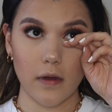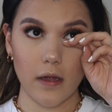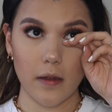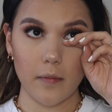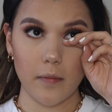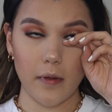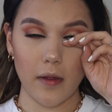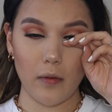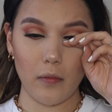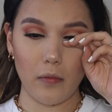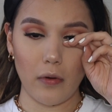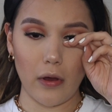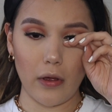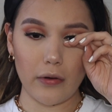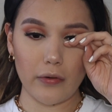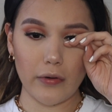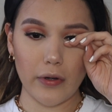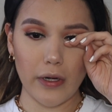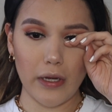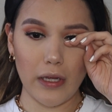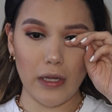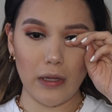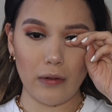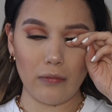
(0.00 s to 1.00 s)
Why am I
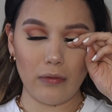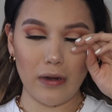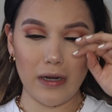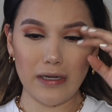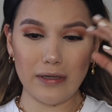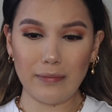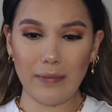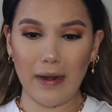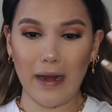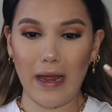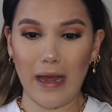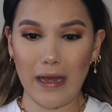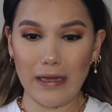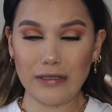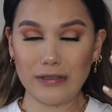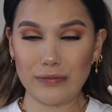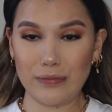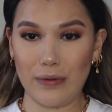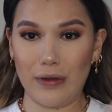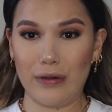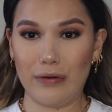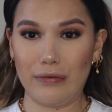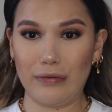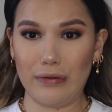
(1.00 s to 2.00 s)
watering? Why are my eyes
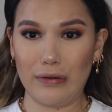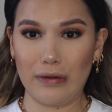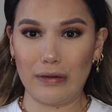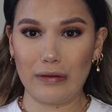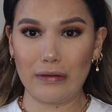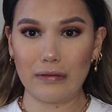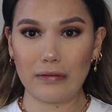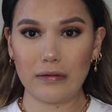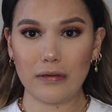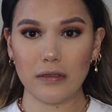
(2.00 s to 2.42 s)
watering?